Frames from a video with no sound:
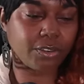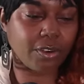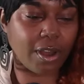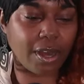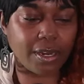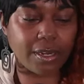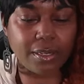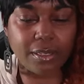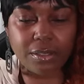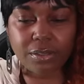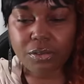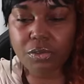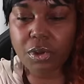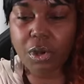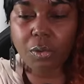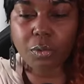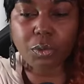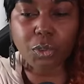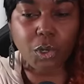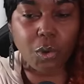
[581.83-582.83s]
try to you
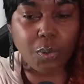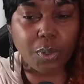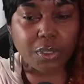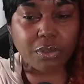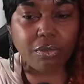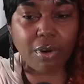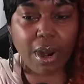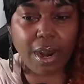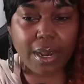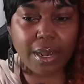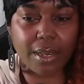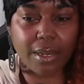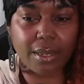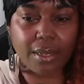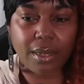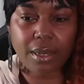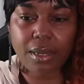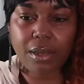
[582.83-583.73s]
know do what's right.